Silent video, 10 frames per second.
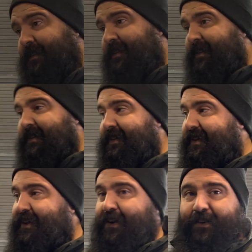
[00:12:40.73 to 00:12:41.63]
Yeah,
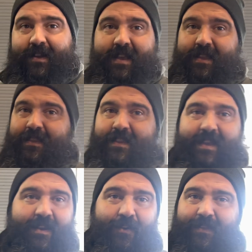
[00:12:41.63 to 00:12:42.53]
I was literally
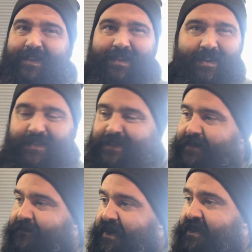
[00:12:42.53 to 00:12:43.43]
just gonna say that. I was
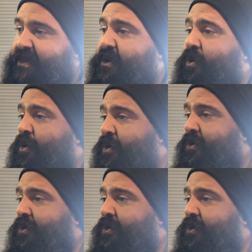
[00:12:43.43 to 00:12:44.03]
literally just gonna say